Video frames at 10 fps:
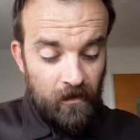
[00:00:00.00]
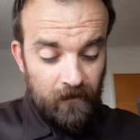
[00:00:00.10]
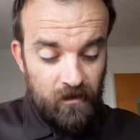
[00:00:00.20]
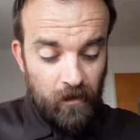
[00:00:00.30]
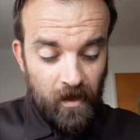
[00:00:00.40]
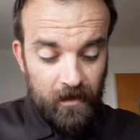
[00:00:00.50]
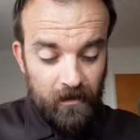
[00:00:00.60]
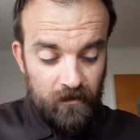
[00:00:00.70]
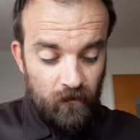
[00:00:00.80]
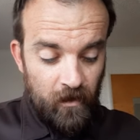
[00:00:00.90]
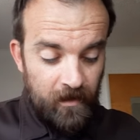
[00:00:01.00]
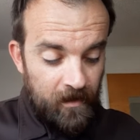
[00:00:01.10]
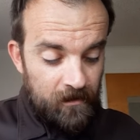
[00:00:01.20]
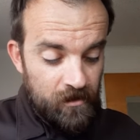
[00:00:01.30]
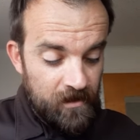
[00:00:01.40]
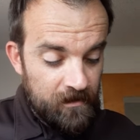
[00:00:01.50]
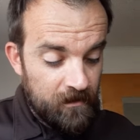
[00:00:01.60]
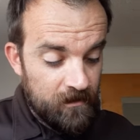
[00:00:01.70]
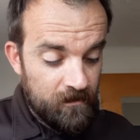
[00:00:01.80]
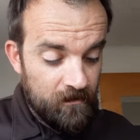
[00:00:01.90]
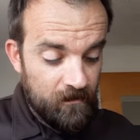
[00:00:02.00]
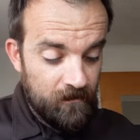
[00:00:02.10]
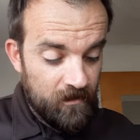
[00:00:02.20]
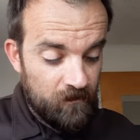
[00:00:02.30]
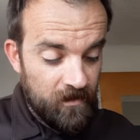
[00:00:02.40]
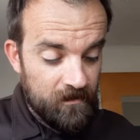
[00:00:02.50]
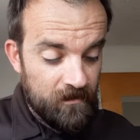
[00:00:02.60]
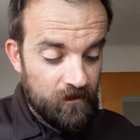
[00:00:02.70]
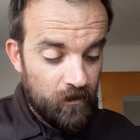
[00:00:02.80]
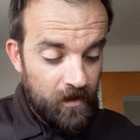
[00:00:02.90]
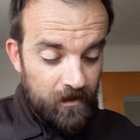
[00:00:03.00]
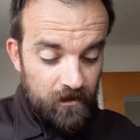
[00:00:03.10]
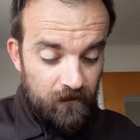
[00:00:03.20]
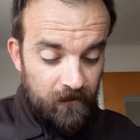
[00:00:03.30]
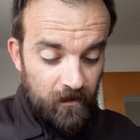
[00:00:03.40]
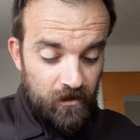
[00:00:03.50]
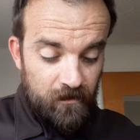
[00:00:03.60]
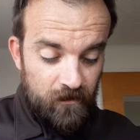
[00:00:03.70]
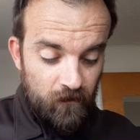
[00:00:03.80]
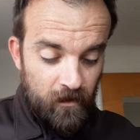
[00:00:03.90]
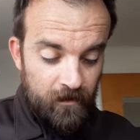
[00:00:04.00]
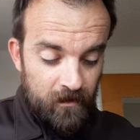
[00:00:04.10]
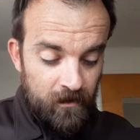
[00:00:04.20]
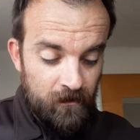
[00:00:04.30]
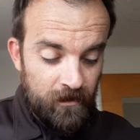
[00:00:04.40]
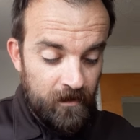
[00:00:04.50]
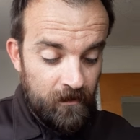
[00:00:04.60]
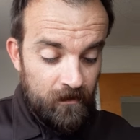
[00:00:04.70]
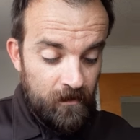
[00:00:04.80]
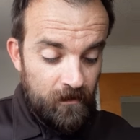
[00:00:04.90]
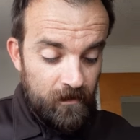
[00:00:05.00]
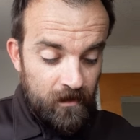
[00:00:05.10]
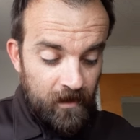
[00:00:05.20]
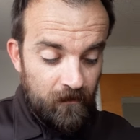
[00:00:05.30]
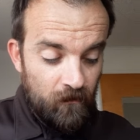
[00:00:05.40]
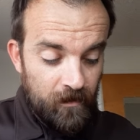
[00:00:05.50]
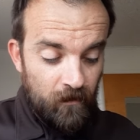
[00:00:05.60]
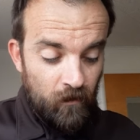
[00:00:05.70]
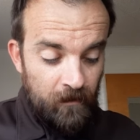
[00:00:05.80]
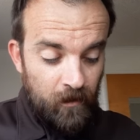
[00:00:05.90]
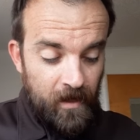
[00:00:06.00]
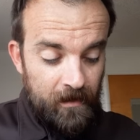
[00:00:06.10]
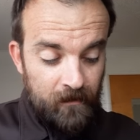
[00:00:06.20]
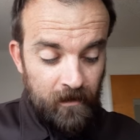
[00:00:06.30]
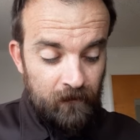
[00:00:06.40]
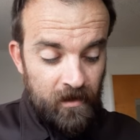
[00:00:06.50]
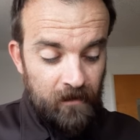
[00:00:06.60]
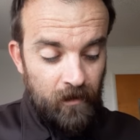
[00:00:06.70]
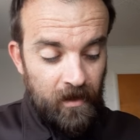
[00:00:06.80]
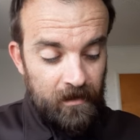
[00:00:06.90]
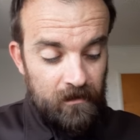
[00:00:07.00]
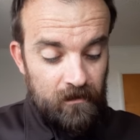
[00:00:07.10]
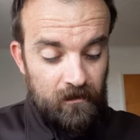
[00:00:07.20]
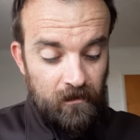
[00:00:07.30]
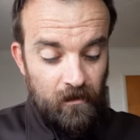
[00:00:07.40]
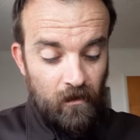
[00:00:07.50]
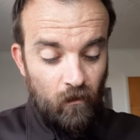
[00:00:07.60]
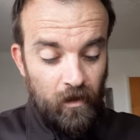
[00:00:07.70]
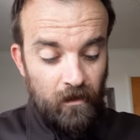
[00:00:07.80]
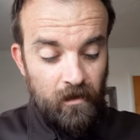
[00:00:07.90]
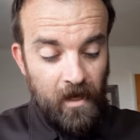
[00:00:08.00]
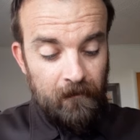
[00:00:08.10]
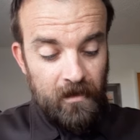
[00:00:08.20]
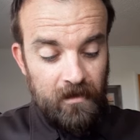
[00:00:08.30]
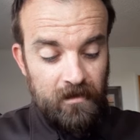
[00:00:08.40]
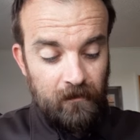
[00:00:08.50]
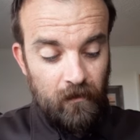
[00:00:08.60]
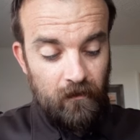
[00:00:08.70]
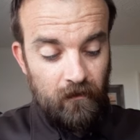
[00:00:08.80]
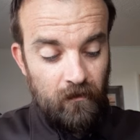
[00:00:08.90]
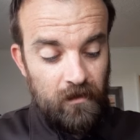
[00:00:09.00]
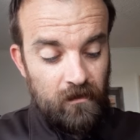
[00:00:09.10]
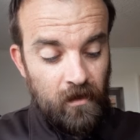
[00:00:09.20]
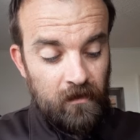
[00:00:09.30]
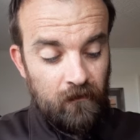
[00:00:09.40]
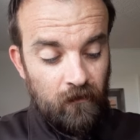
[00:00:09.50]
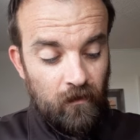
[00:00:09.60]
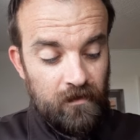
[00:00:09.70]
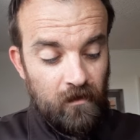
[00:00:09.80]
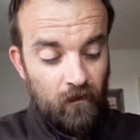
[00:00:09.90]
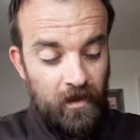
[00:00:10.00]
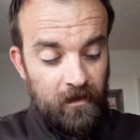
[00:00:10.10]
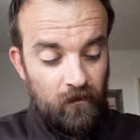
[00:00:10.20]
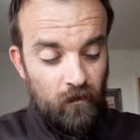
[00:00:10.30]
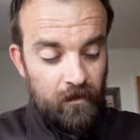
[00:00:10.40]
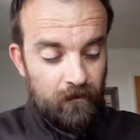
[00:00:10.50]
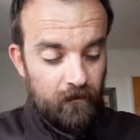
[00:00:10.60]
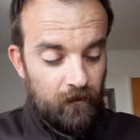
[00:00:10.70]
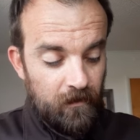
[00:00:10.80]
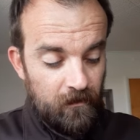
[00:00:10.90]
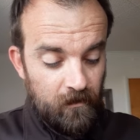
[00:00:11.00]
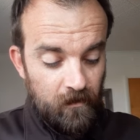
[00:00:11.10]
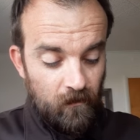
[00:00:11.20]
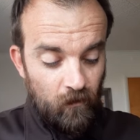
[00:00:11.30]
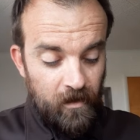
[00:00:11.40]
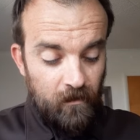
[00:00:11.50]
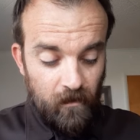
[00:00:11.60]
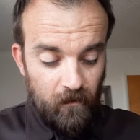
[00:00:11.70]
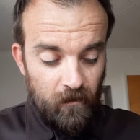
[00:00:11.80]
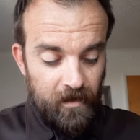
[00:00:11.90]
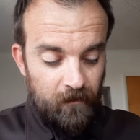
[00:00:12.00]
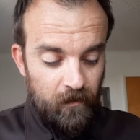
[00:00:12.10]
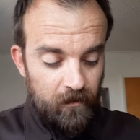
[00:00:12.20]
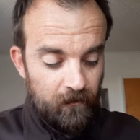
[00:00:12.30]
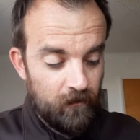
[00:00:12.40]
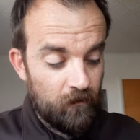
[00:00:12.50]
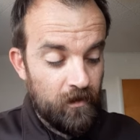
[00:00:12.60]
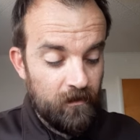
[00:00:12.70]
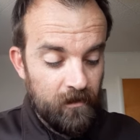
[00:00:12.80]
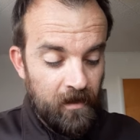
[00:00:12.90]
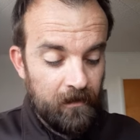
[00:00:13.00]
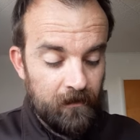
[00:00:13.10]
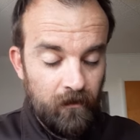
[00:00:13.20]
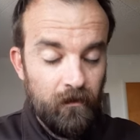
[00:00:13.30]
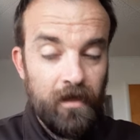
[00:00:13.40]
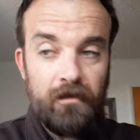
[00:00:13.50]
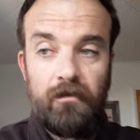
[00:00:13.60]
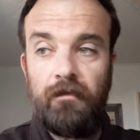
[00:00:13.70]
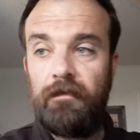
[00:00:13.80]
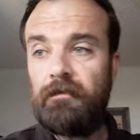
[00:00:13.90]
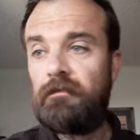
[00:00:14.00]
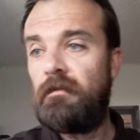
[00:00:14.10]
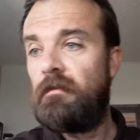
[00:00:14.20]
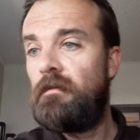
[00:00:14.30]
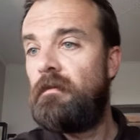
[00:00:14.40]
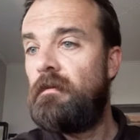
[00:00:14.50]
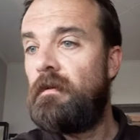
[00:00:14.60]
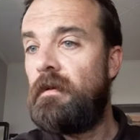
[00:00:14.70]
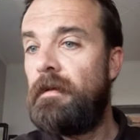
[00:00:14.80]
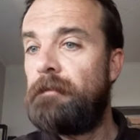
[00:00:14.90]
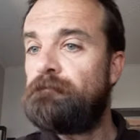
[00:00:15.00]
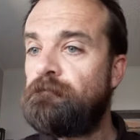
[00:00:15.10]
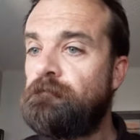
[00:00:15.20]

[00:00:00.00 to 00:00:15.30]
This body has one head, Jesus. This means this body should function as one, in unity. Together we are one body, not many bodies. We are not many separate groups trying to force our way into one group. We are already one group, united in Christ. Um,